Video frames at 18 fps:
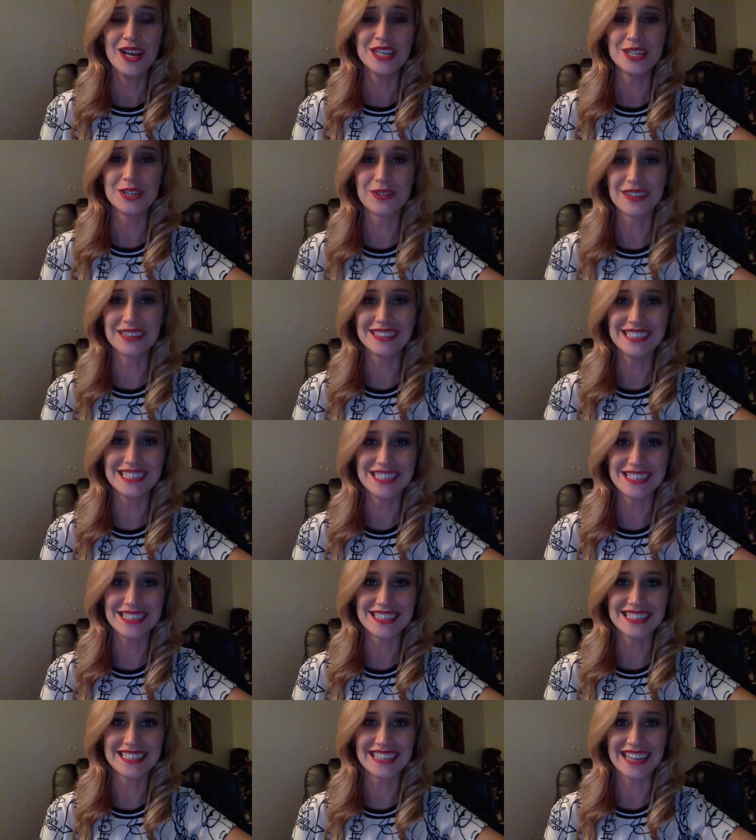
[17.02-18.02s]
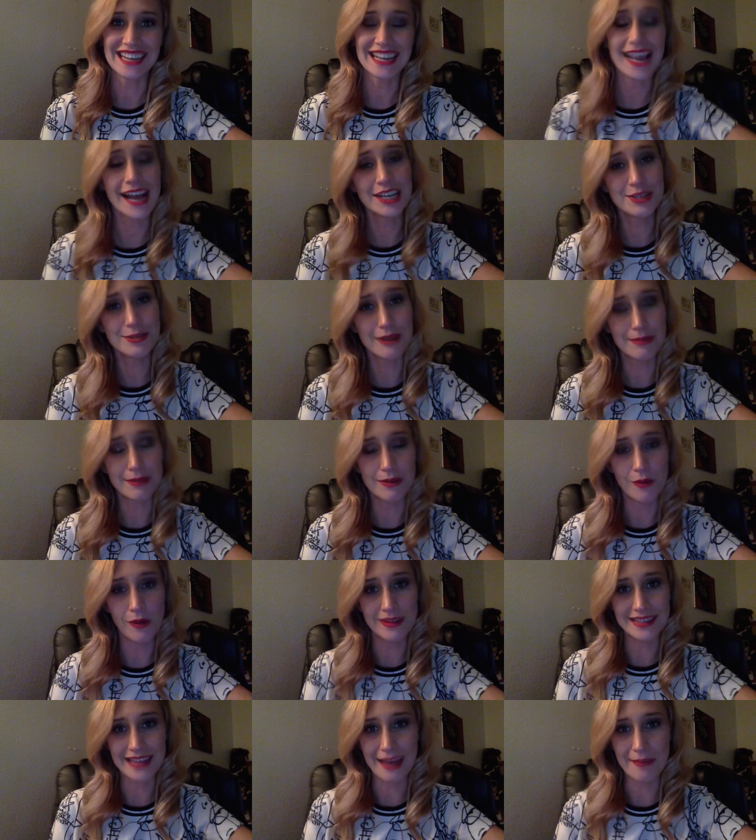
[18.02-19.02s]
to quickly just uh, catch you up on
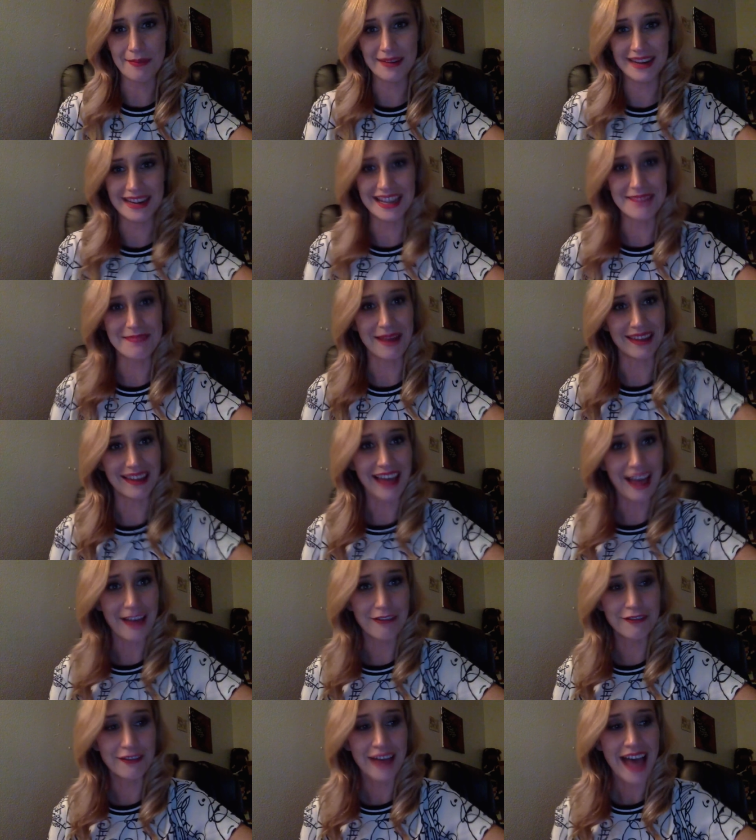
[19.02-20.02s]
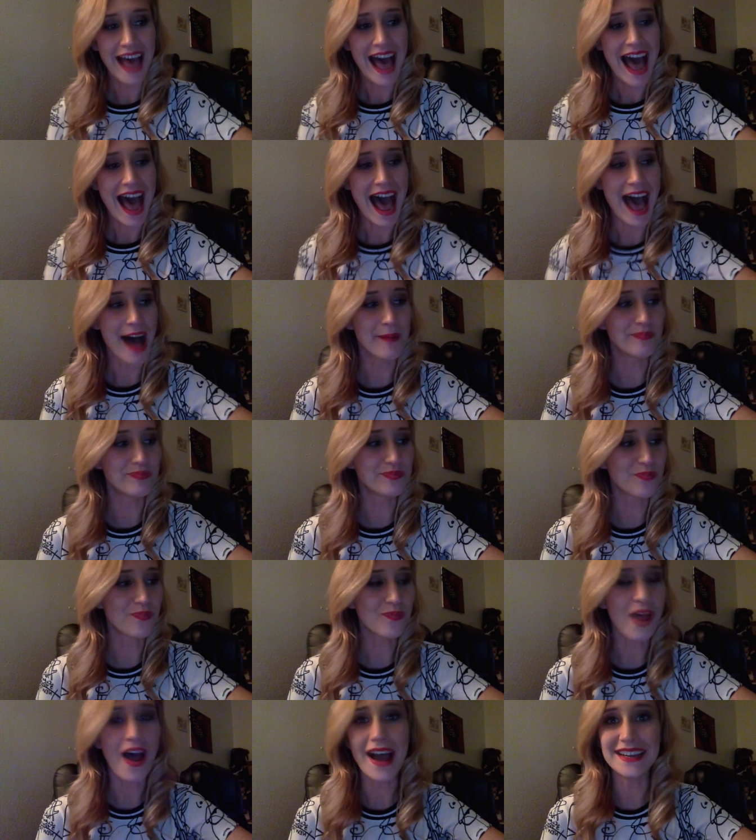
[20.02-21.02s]
what's happening in my life. Um,
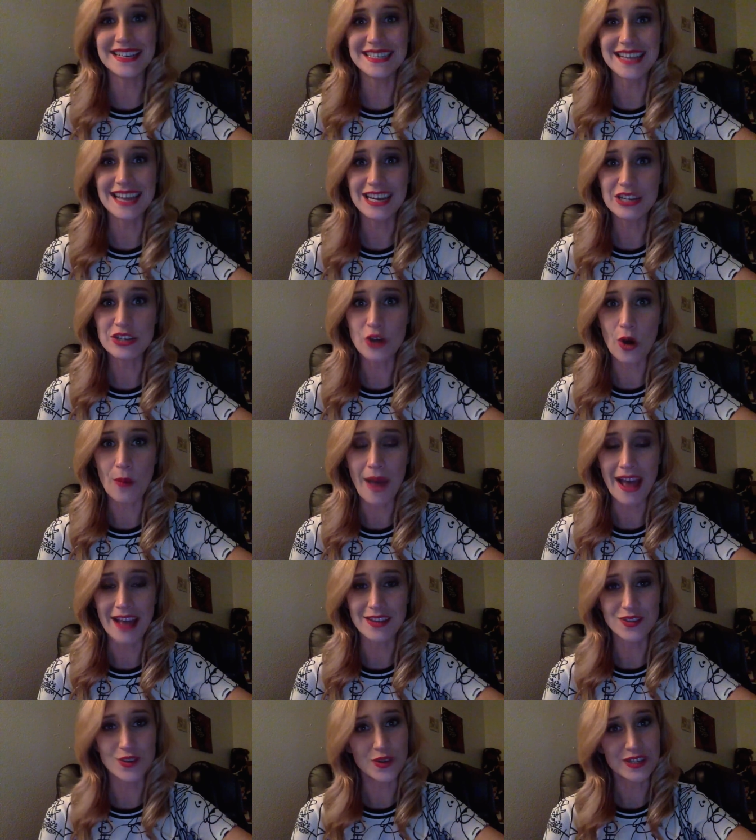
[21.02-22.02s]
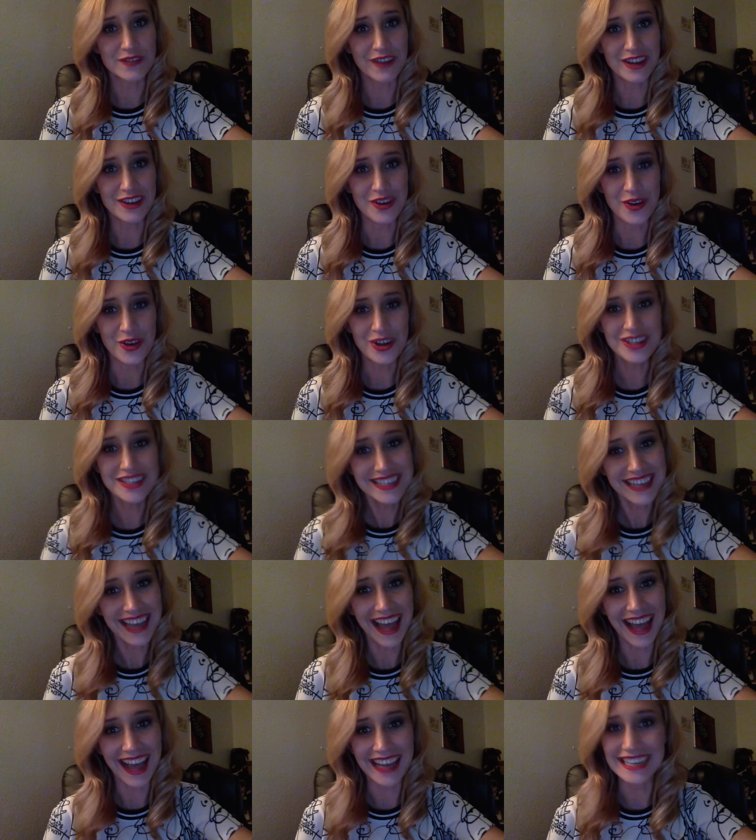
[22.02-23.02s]
I did get a job at SourceFed Nerd.
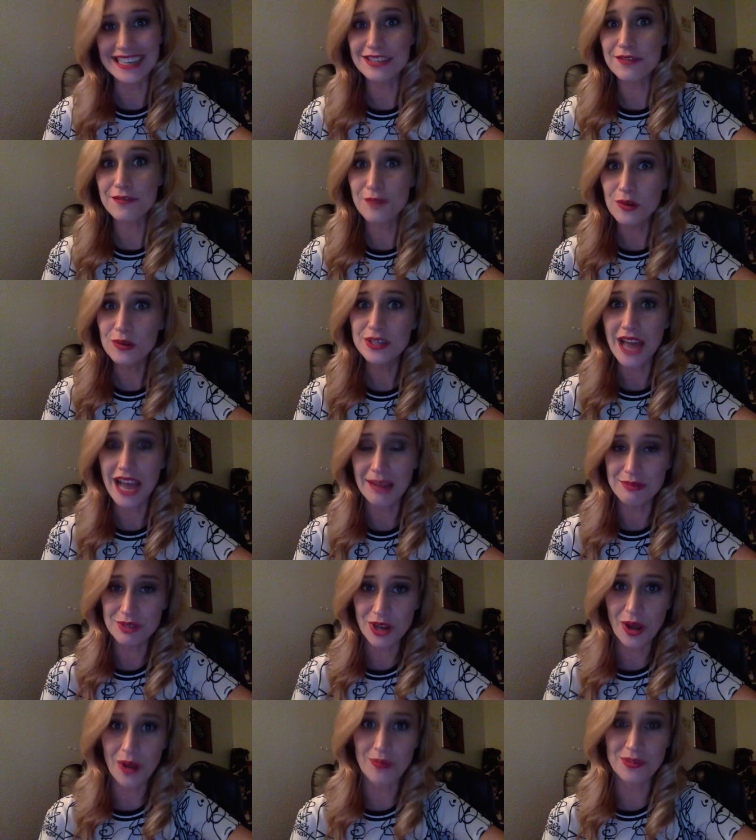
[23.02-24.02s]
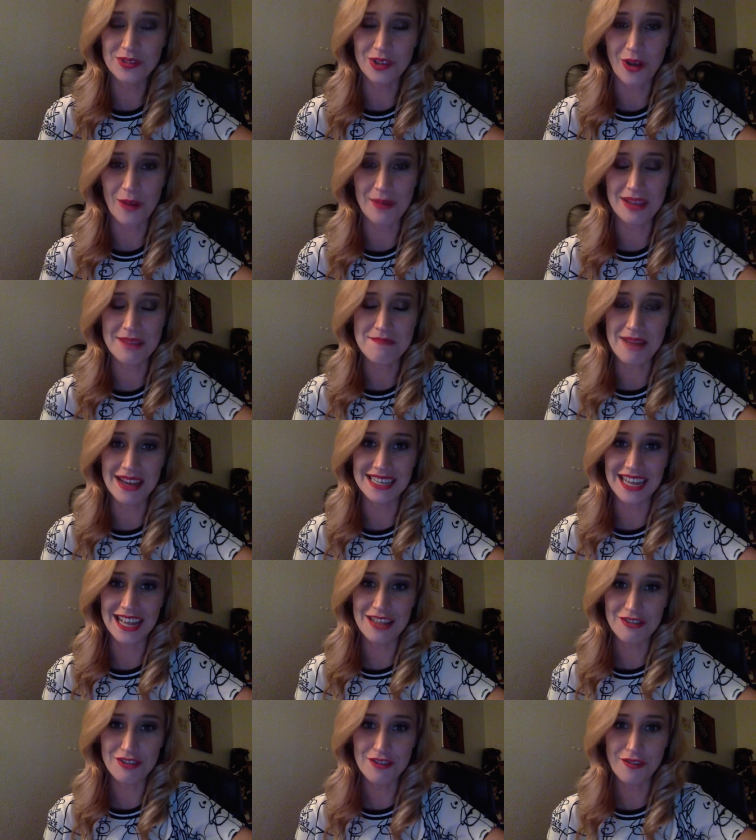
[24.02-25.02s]
Uh, it is a full-time job, so I'm here
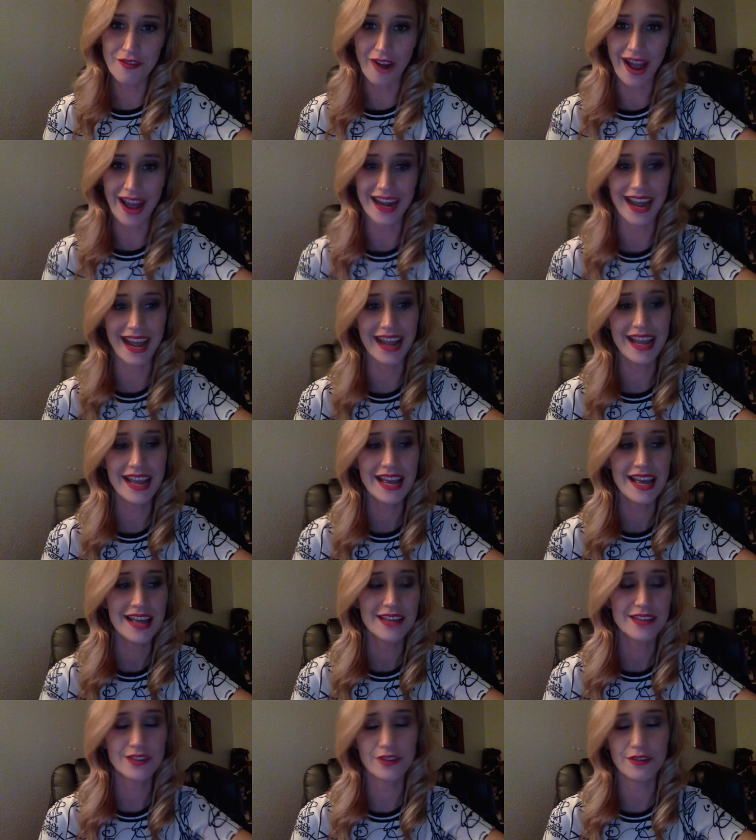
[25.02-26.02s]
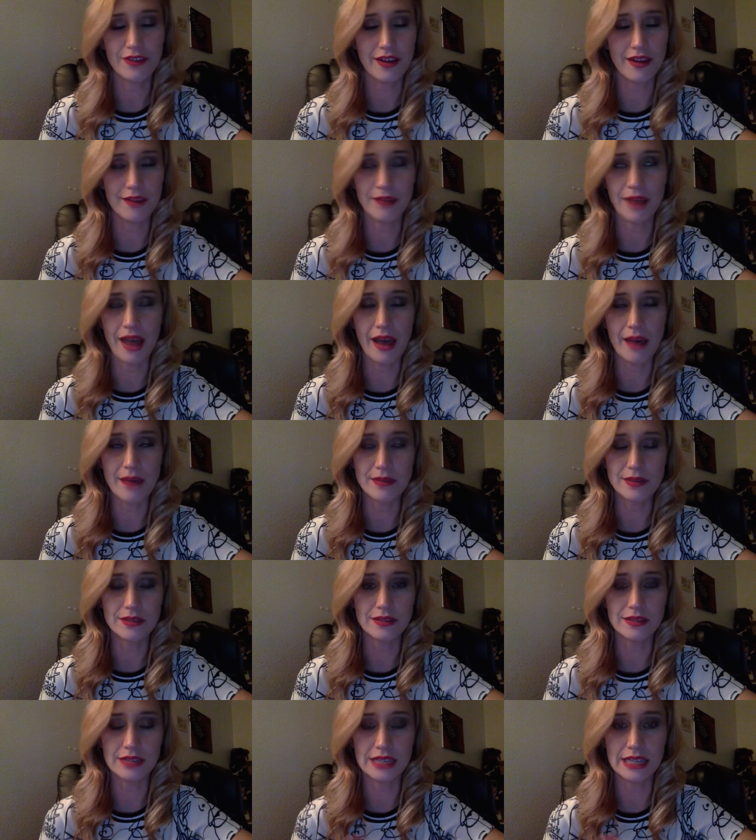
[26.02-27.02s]
Monday through Friday. So far, I'm
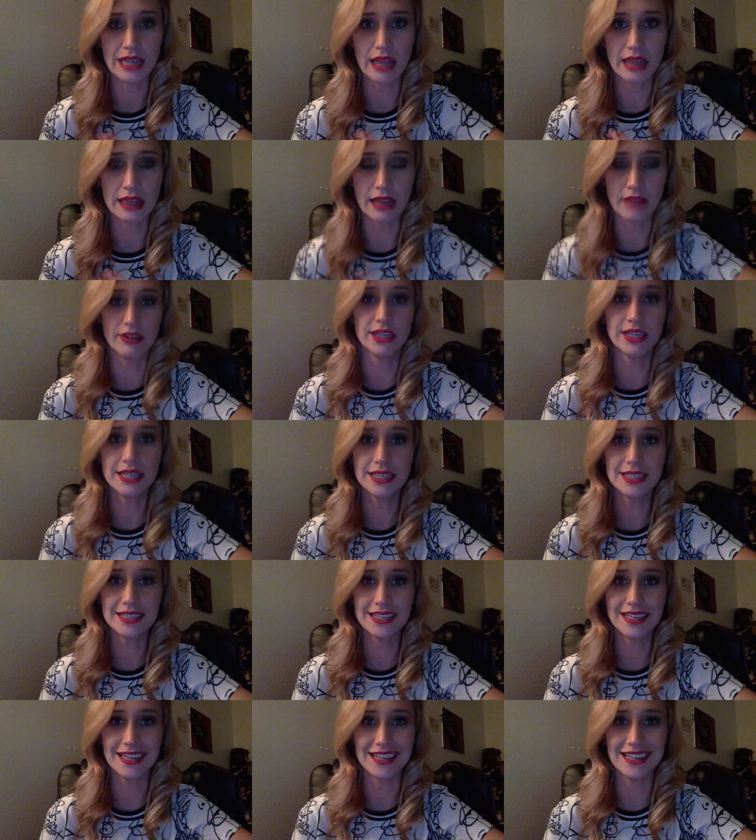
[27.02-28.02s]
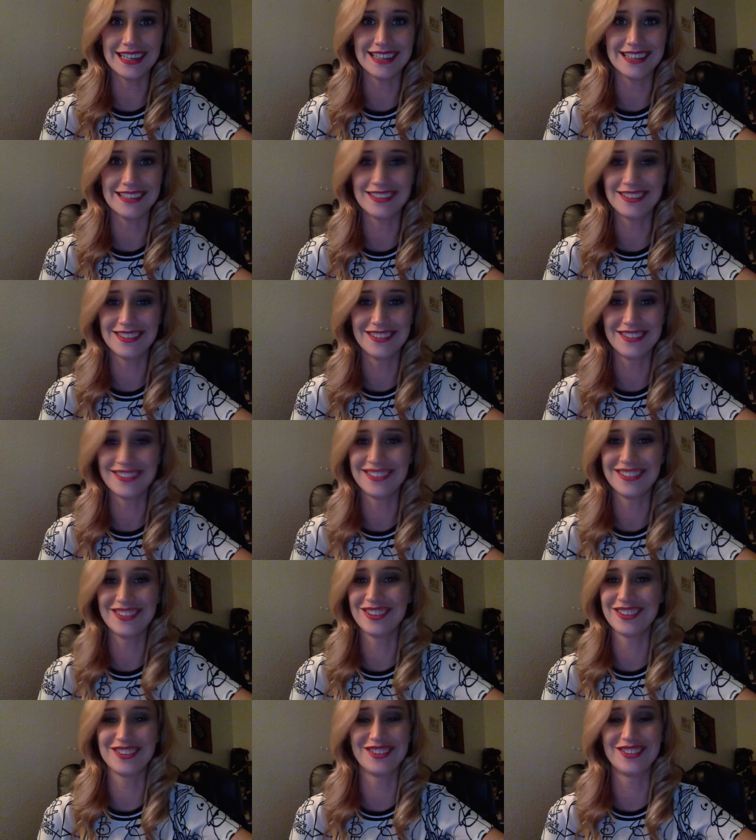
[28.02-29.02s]
absolutely loving it. It is
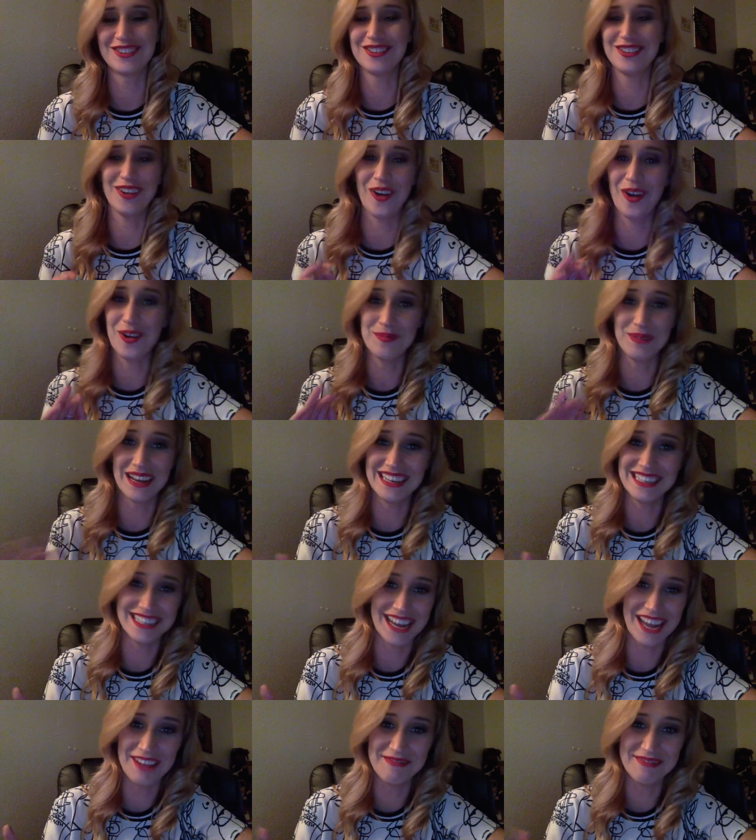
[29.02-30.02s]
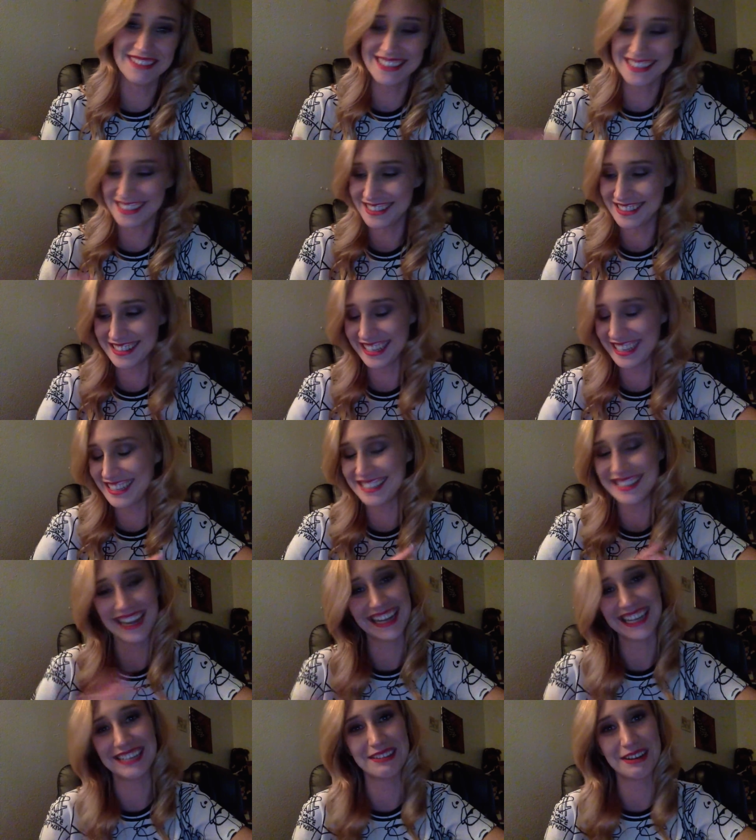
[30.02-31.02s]
just so my jam. This is
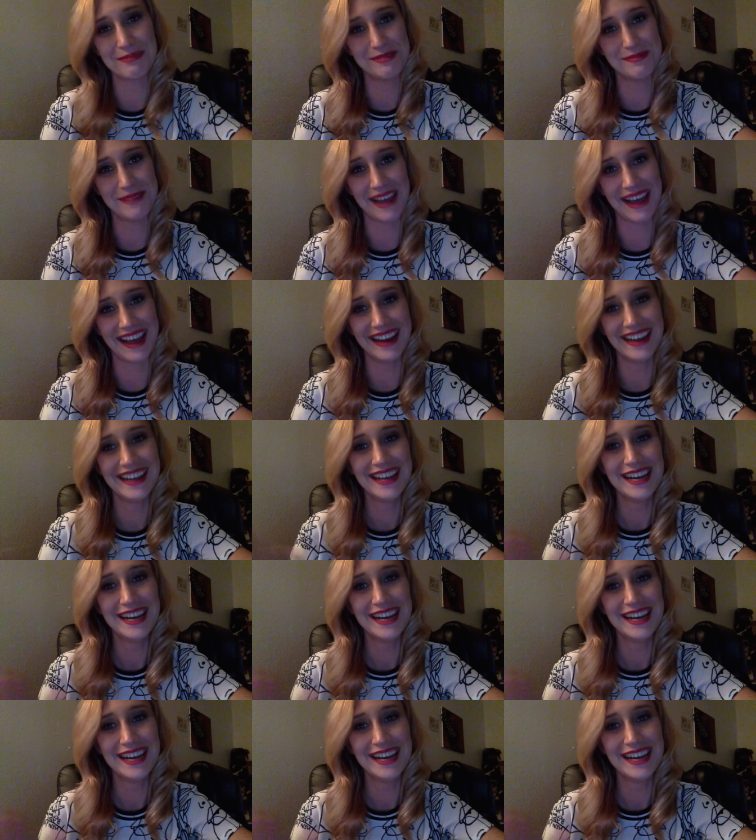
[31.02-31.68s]
exactly what I'm about.